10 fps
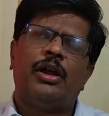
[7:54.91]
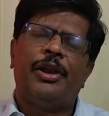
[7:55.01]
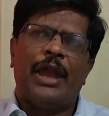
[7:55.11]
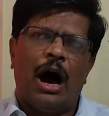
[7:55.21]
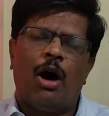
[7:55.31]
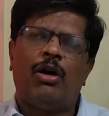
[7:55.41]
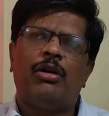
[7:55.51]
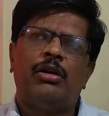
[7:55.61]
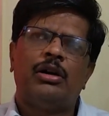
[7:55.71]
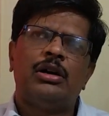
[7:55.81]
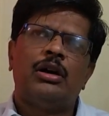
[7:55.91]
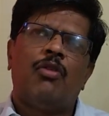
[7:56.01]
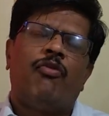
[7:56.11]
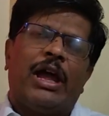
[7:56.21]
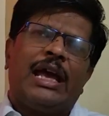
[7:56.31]
Now,
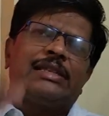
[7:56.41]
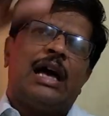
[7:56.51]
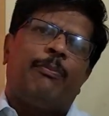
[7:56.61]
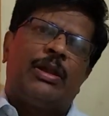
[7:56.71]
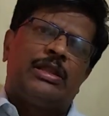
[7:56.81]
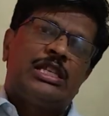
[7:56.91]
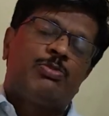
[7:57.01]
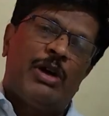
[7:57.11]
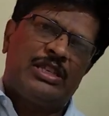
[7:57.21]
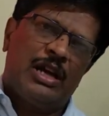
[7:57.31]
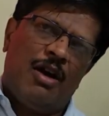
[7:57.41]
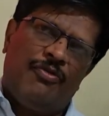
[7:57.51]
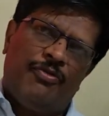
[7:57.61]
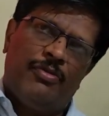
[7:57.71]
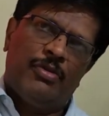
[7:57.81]
for example, this much
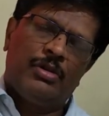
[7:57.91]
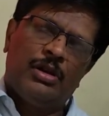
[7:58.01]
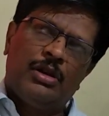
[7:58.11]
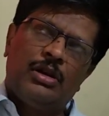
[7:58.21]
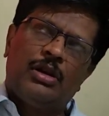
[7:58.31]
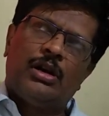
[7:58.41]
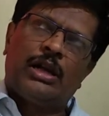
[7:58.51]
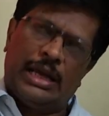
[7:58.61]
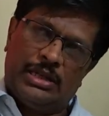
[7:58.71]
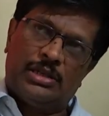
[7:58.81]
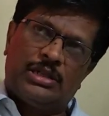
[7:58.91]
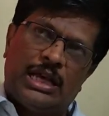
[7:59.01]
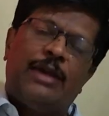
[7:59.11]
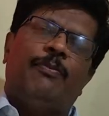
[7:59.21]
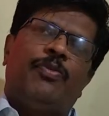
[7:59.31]
of, right,
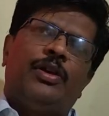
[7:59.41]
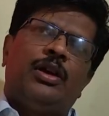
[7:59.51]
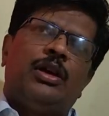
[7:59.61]
time.